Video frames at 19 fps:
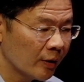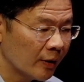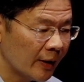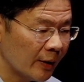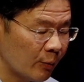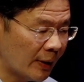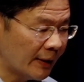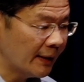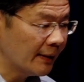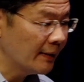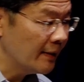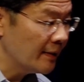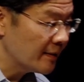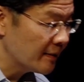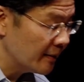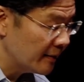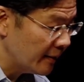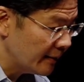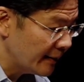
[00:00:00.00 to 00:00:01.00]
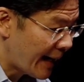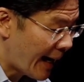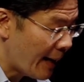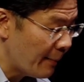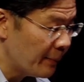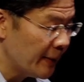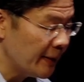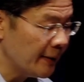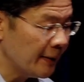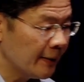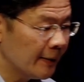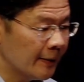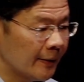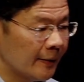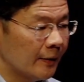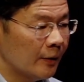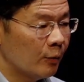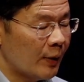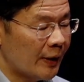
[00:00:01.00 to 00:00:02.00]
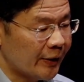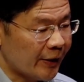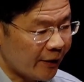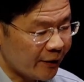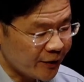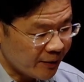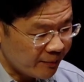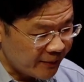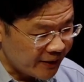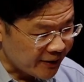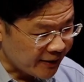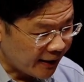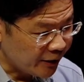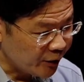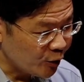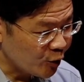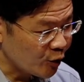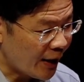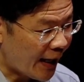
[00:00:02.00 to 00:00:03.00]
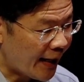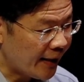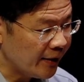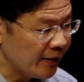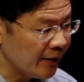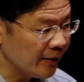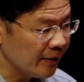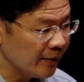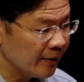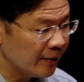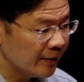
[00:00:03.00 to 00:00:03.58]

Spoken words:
when an incident happens, when there is a misunderstanding,